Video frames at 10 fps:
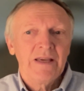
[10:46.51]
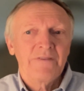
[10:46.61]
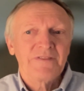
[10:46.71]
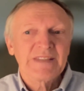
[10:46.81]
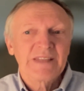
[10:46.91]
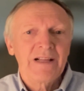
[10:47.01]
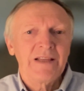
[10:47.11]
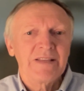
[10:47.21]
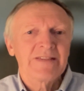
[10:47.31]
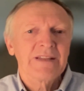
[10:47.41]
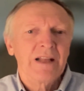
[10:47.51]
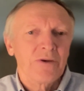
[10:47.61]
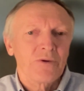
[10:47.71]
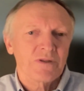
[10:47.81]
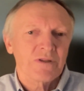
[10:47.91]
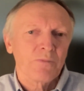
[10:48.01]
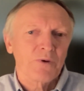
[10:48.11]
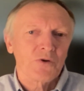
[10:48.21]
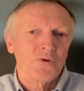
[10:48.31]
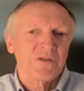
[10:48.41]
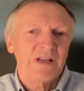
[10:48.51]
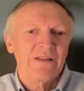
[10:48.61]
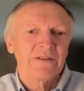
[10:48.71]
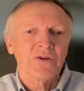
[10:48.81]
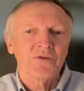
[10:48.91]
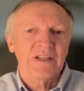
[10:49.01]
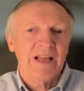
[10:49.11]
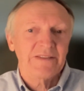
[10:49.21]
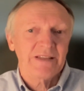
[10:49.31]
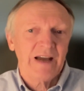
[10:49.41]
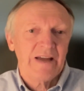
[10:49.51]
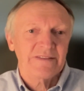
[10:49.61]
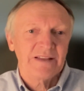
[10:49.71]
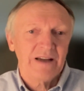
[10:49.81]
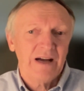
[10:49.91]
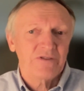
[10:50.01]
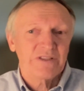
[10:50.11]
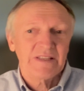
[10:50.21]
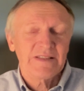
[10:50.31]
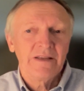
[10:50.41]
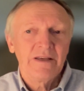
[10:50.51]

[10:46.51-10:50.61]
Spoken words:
if it's still used to produce underutilized cars and houses,